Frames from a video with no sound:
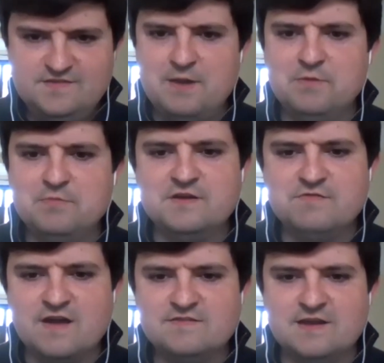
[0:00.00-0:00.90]
I mean, it was
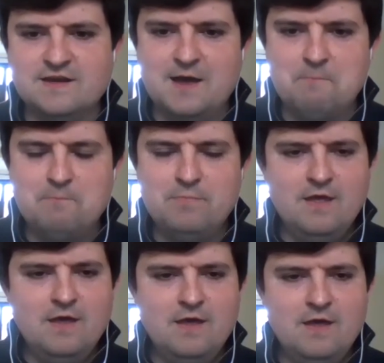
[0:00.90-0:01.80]
interesting.
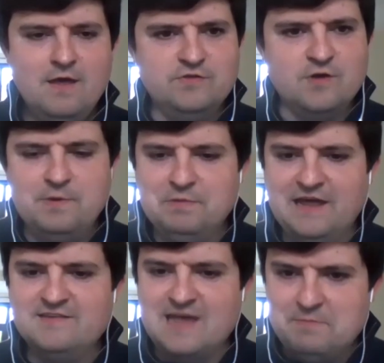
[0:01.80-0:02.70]
You know, you saw people
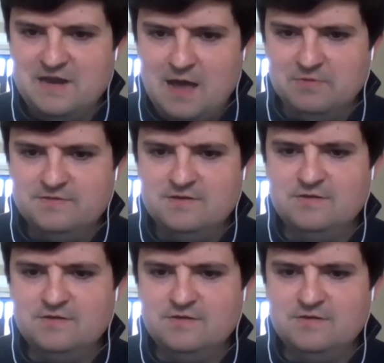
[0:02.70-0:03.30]
like Simon Hamilton,